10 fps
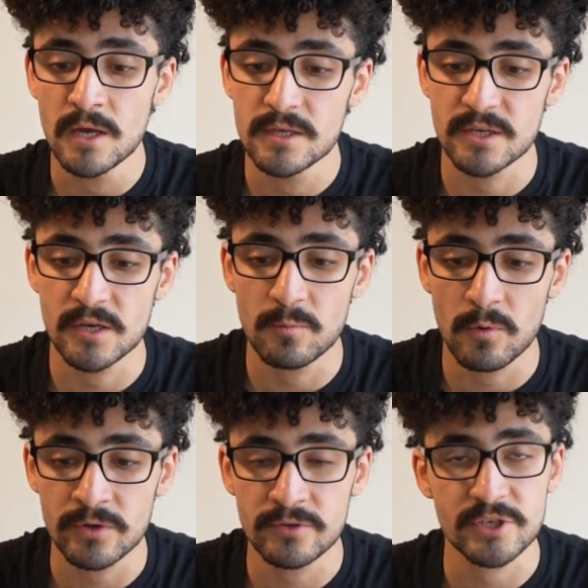So you
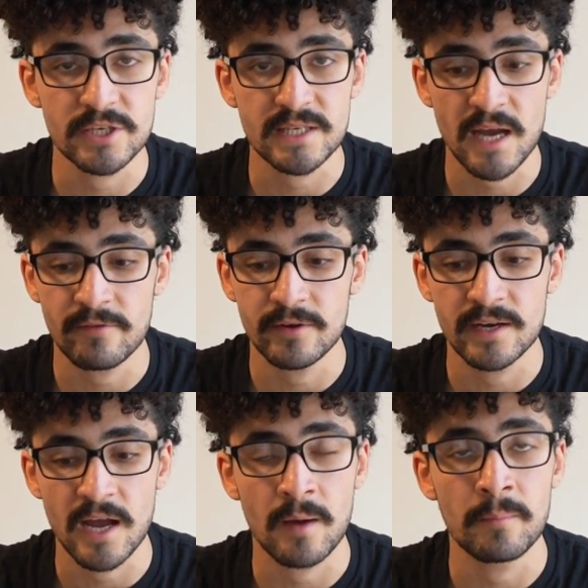want to just have it
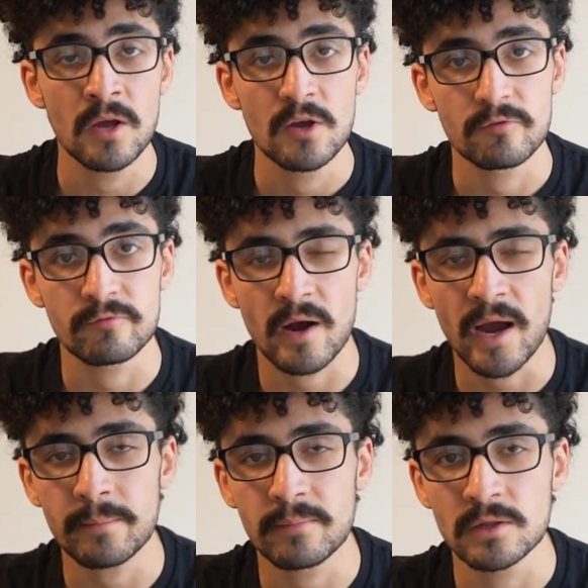come
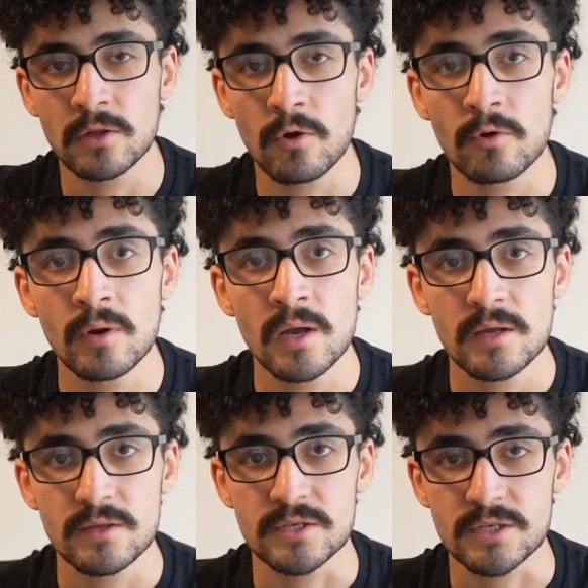right below
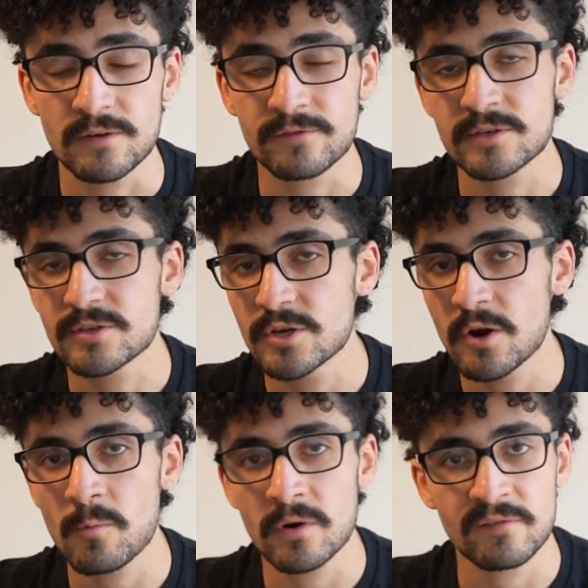the surface. You
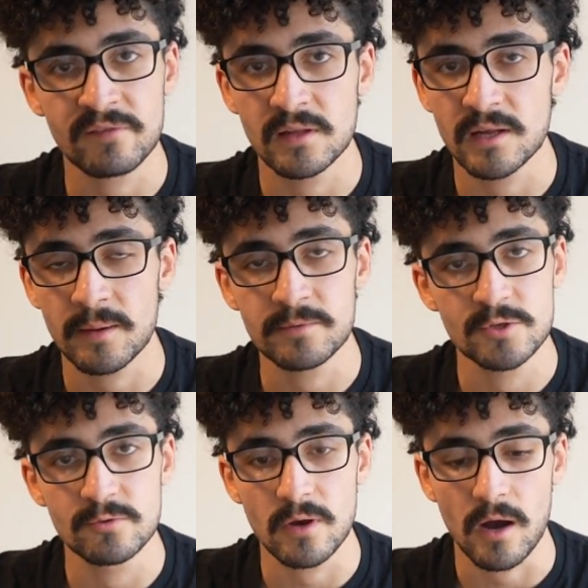don't want to fill it up
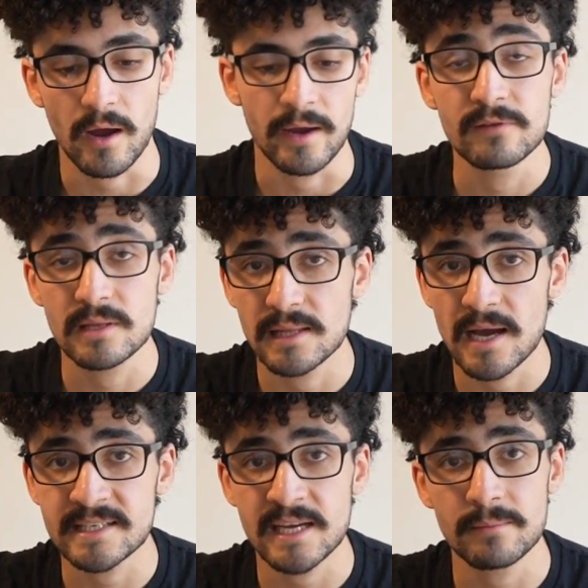too high. For the
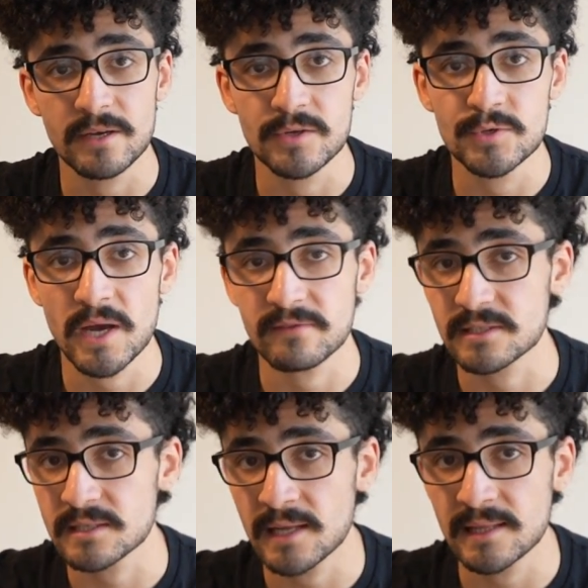latte, because you have
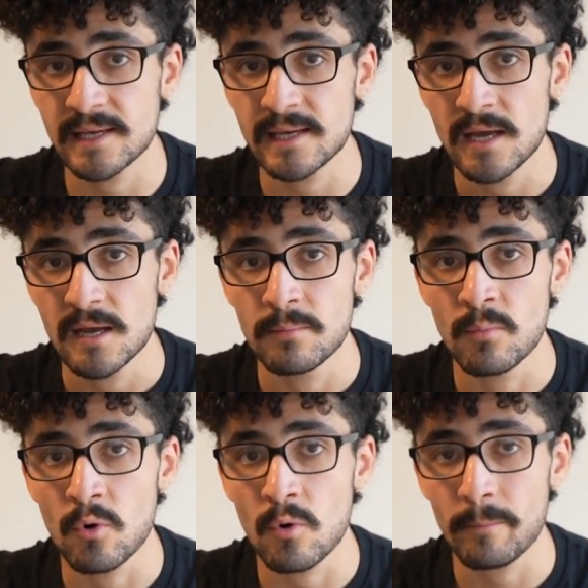slightly
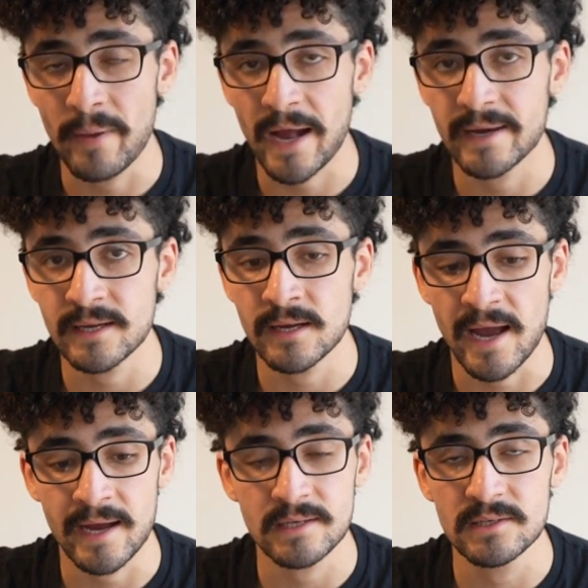more padding
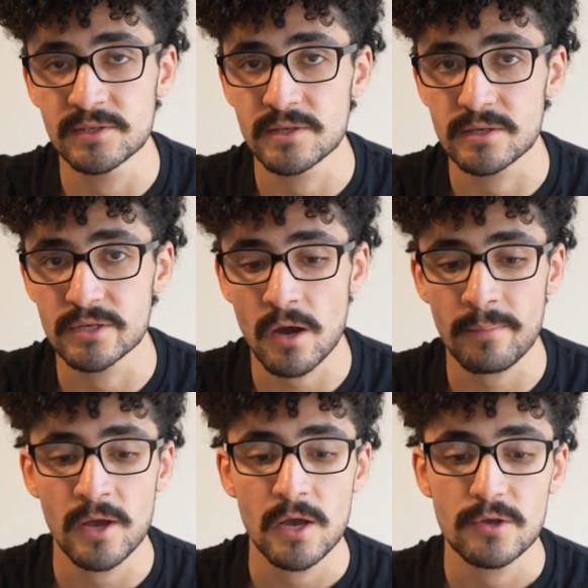added to the
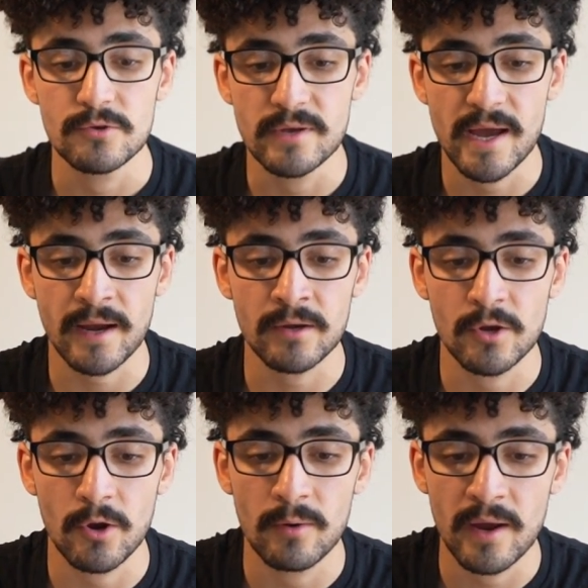top, you can
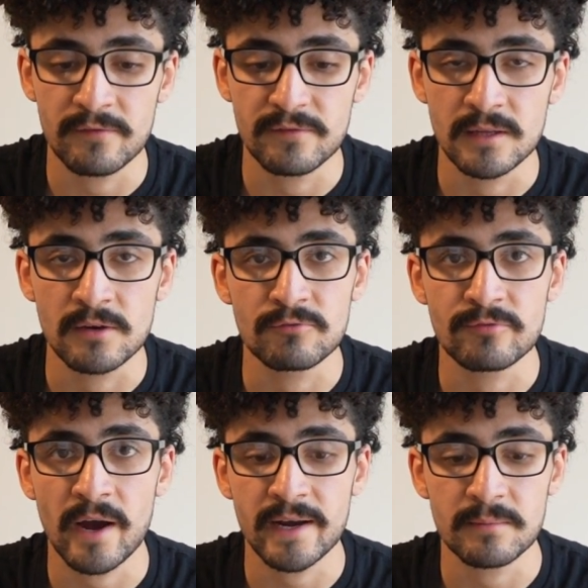go and fill it
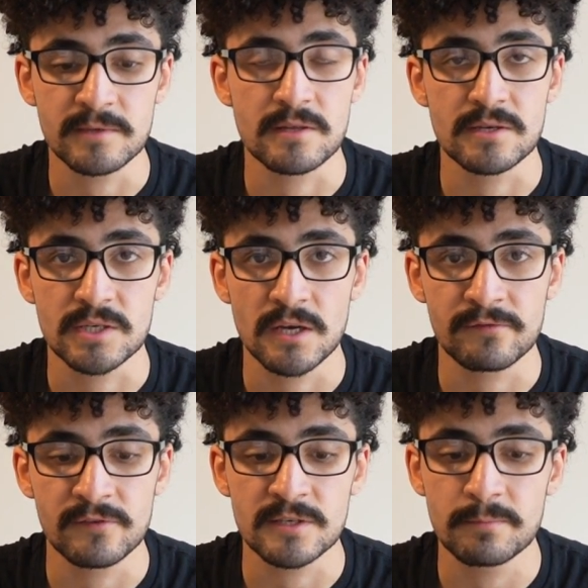right up to the
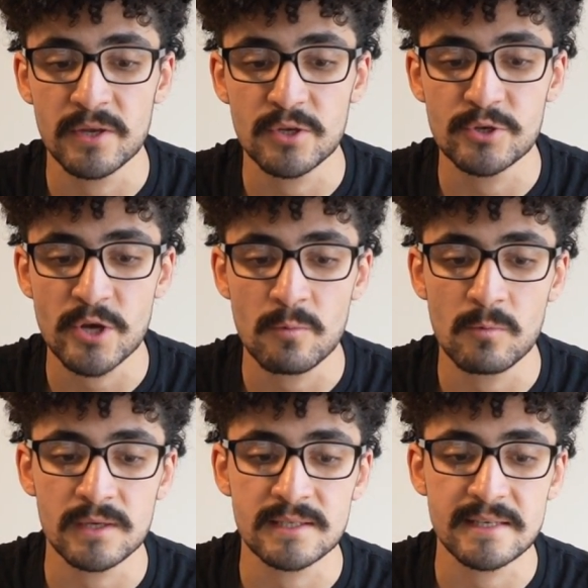surface, but you don't
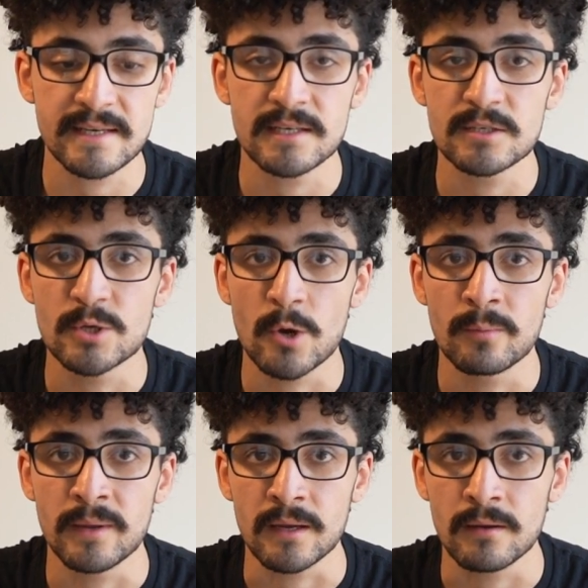want to see it
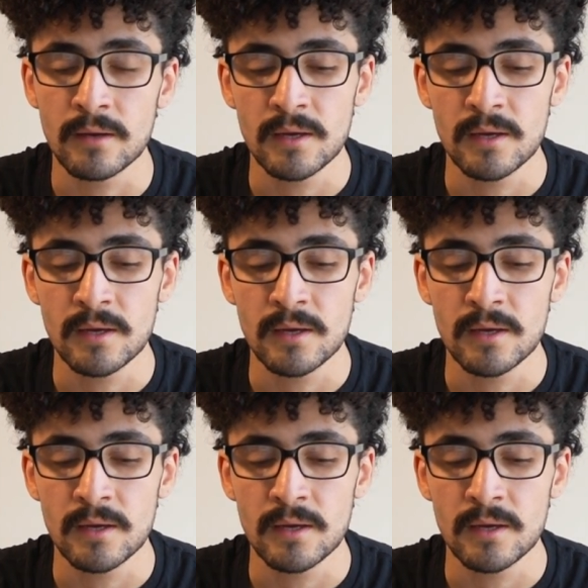doming.